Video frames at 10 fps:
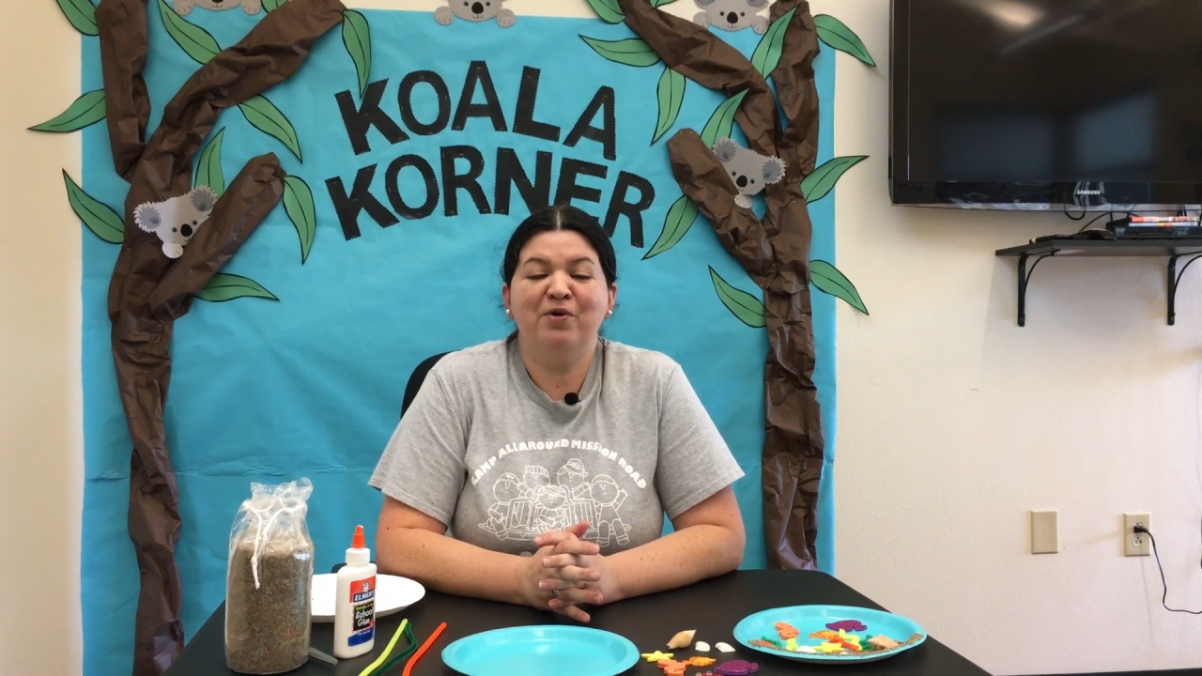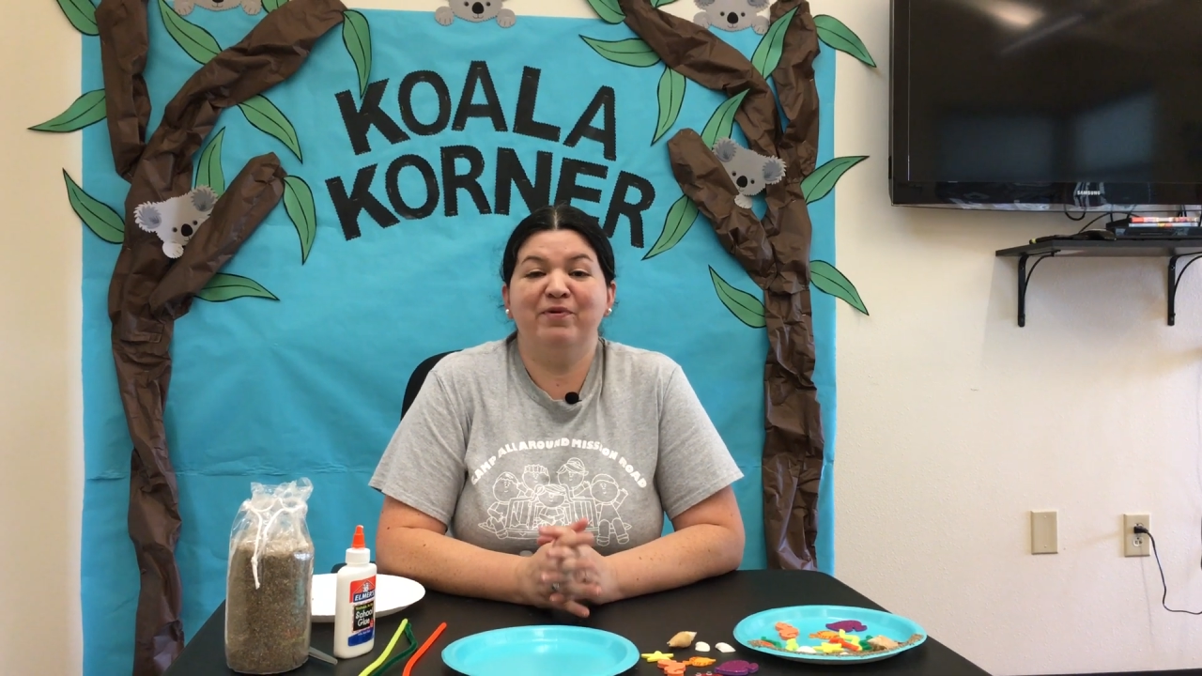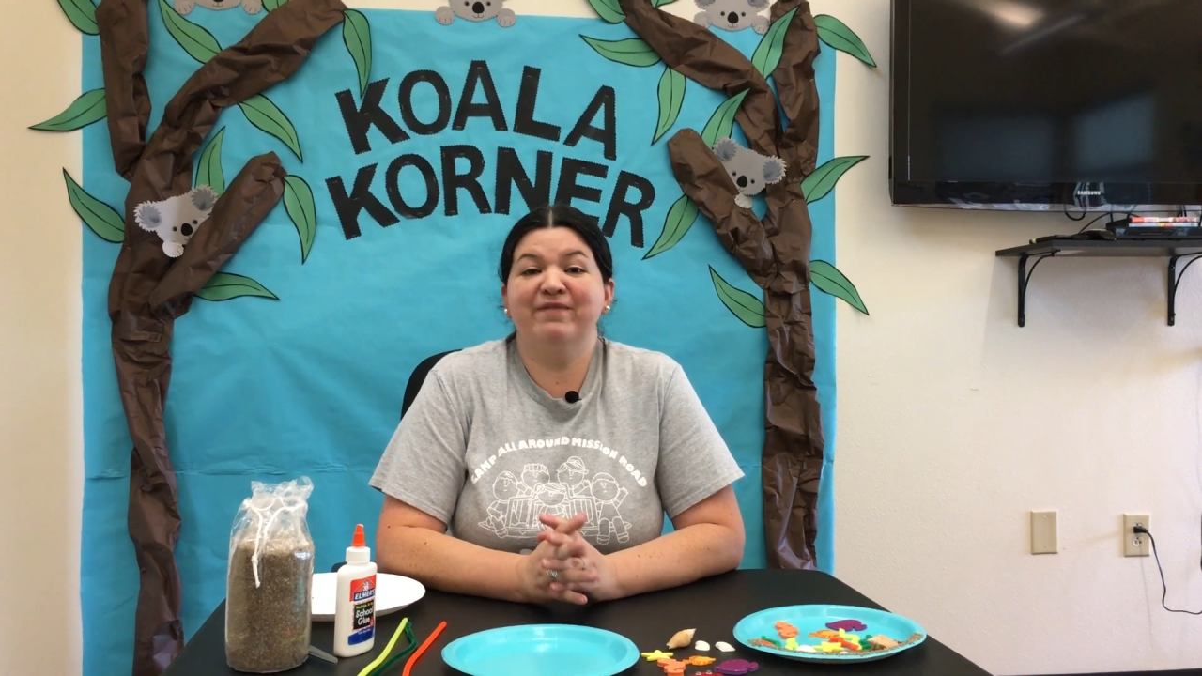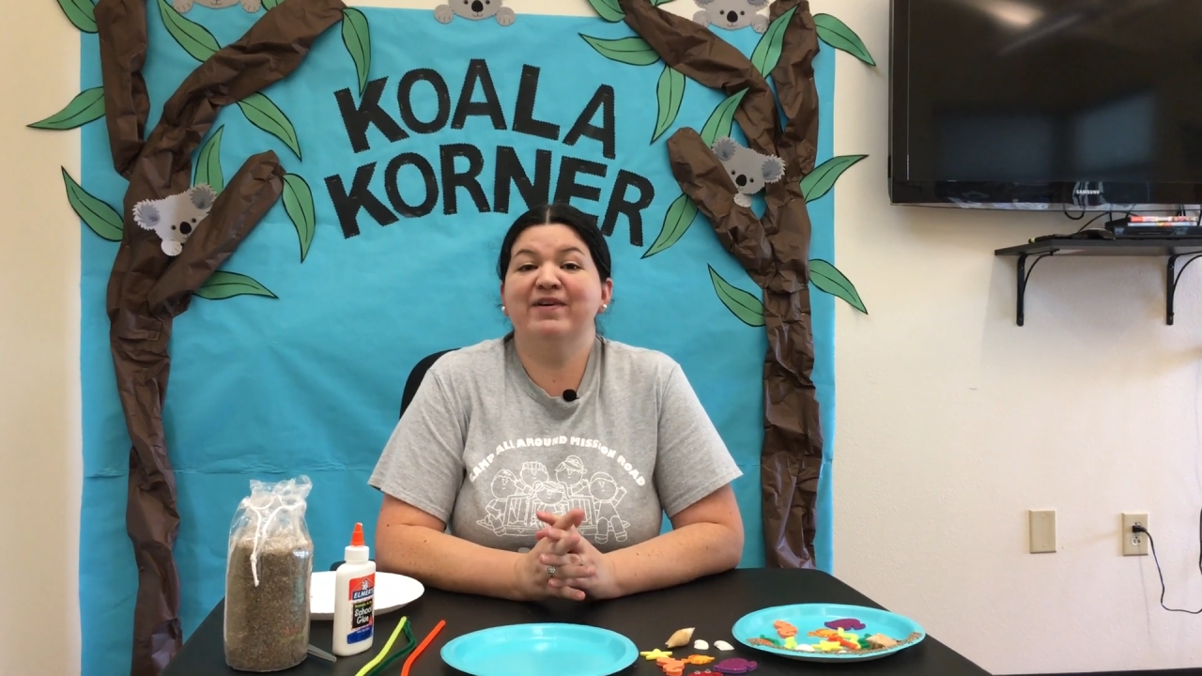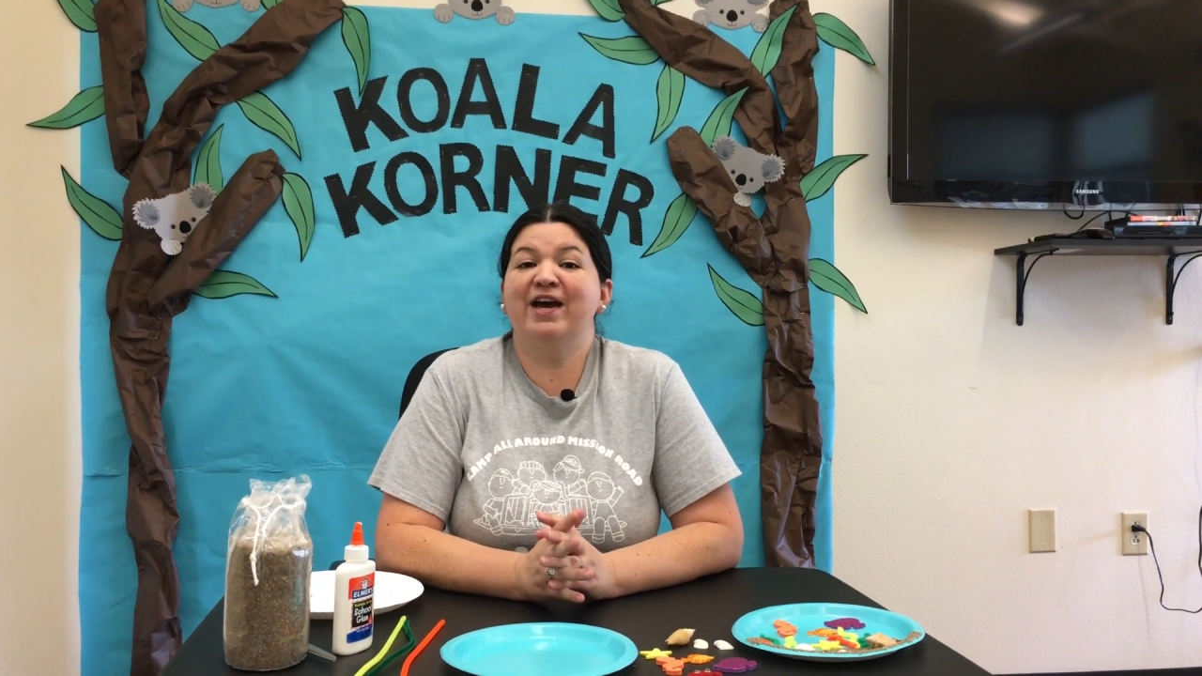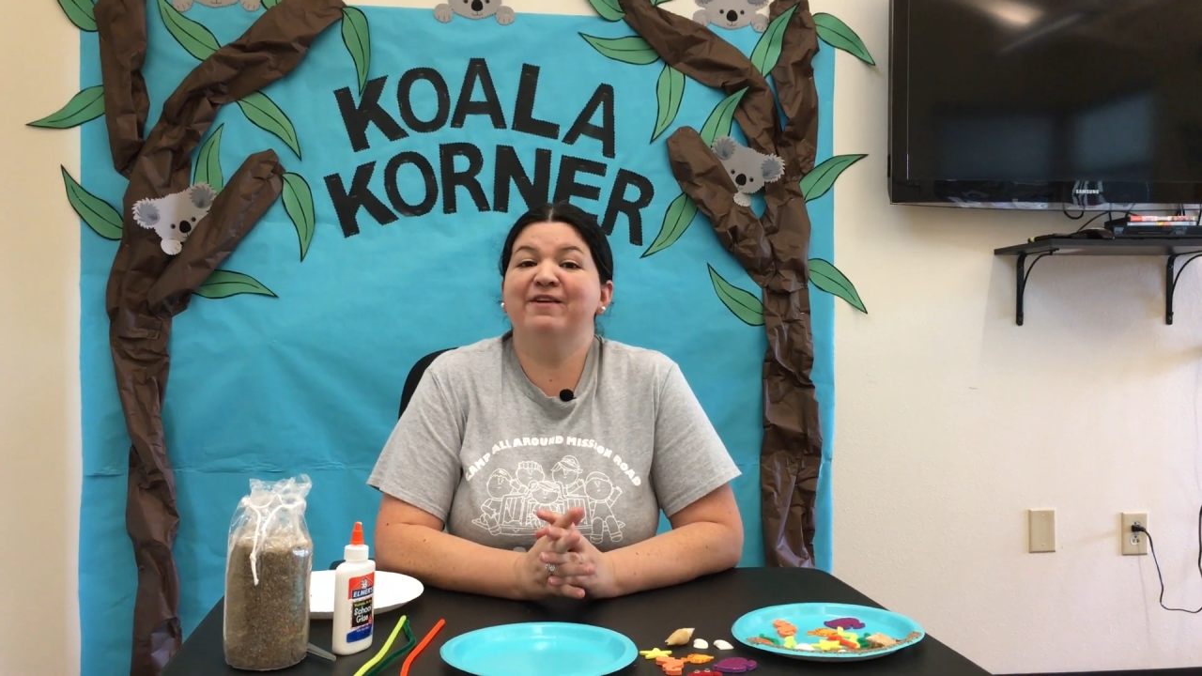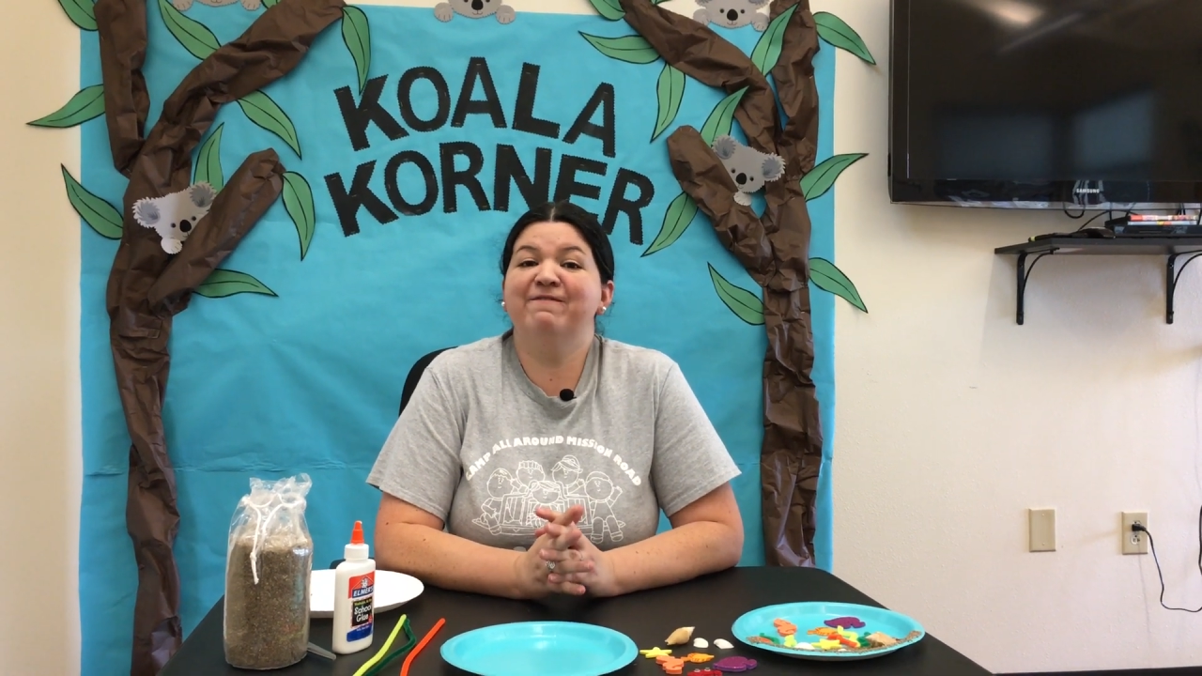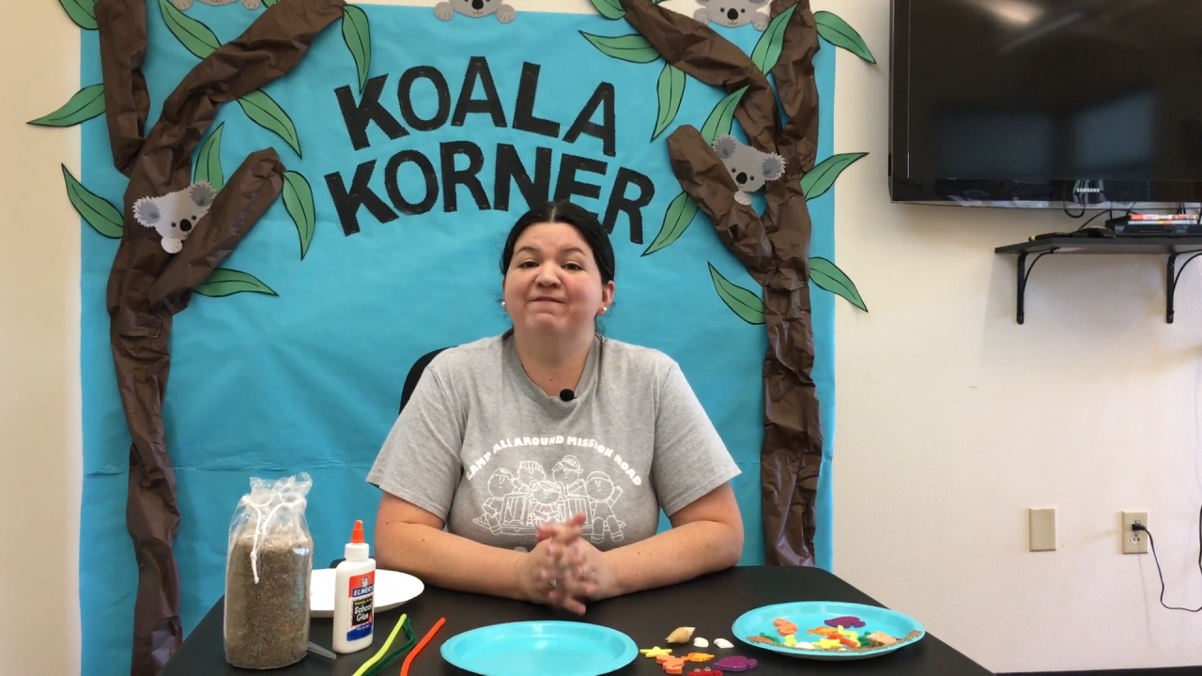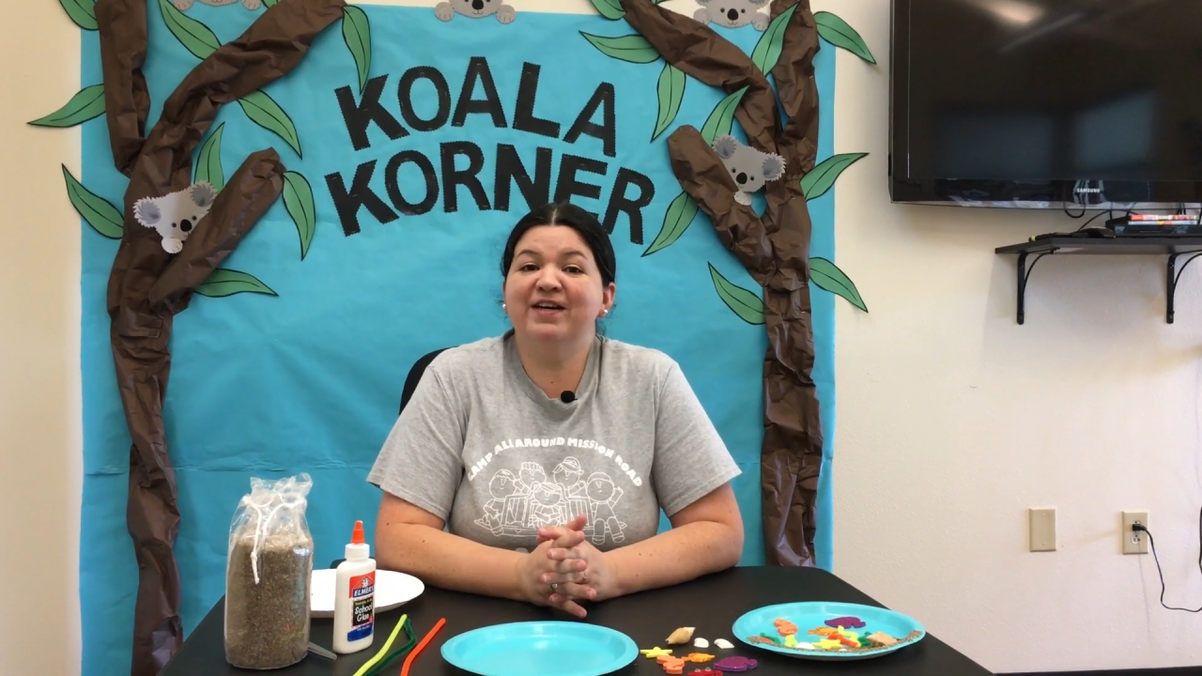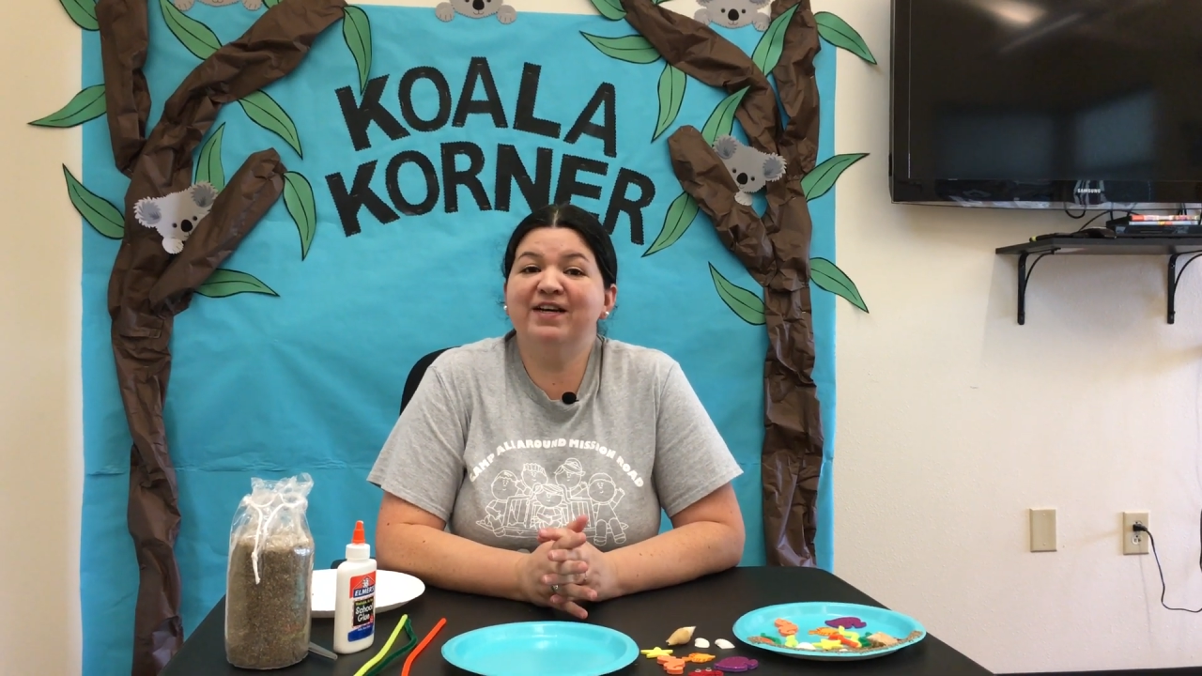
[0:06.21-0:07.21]
We've got a
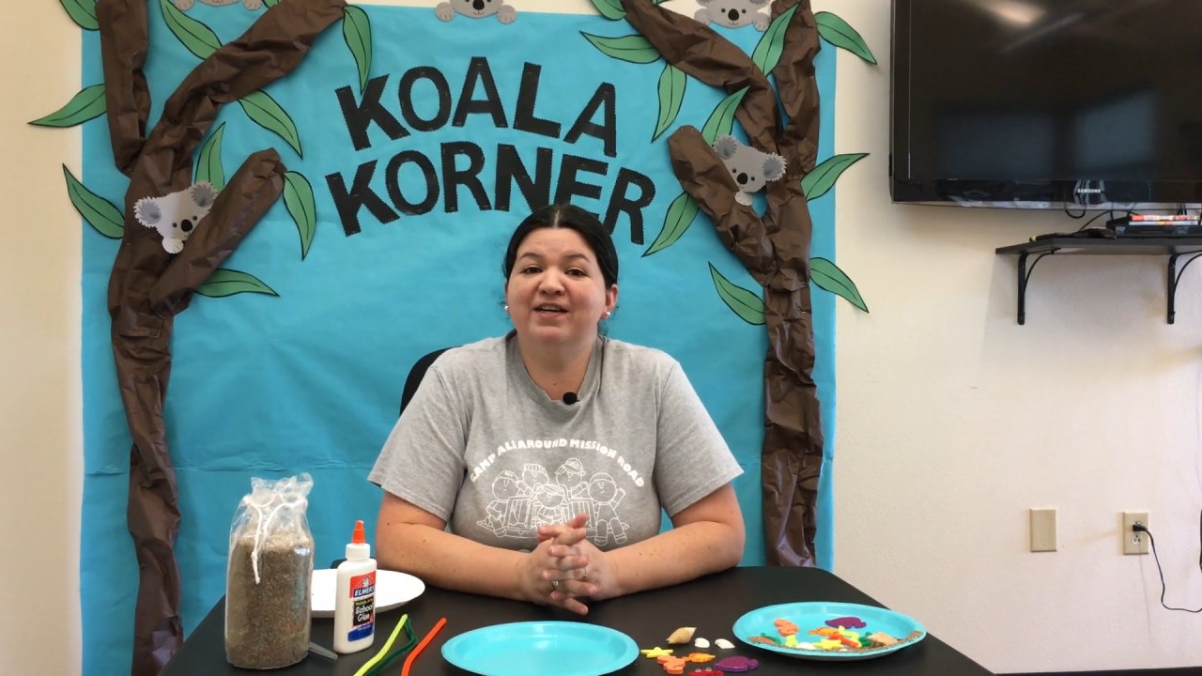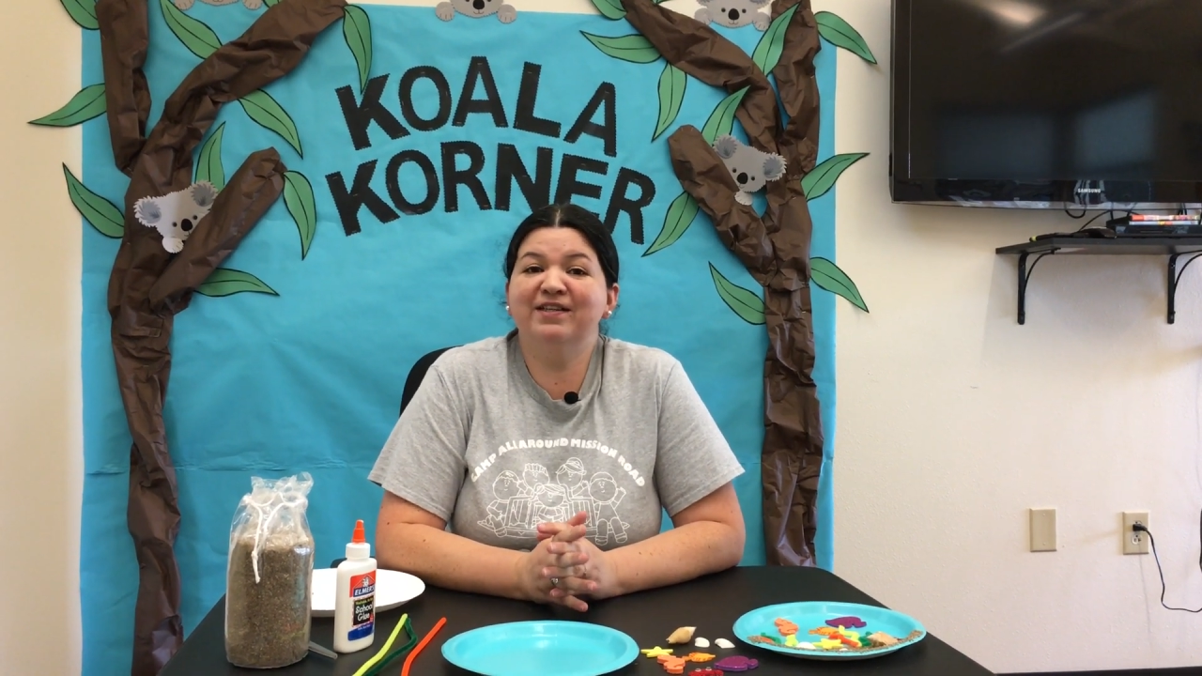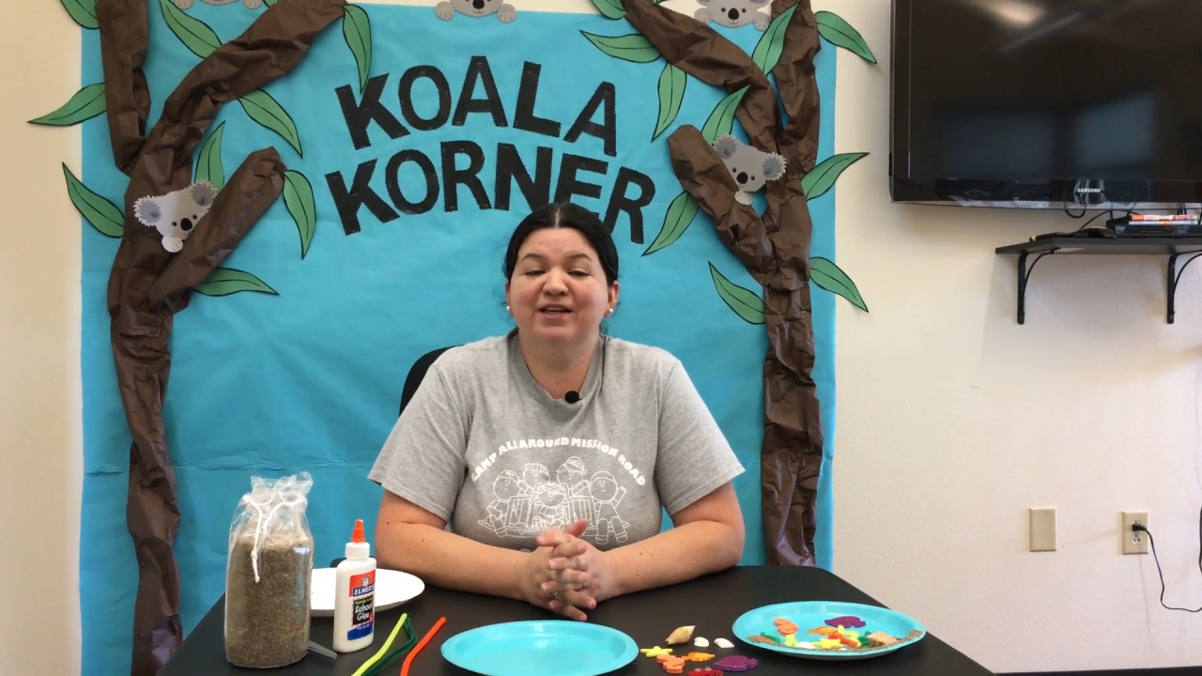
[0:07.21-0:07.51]
fun,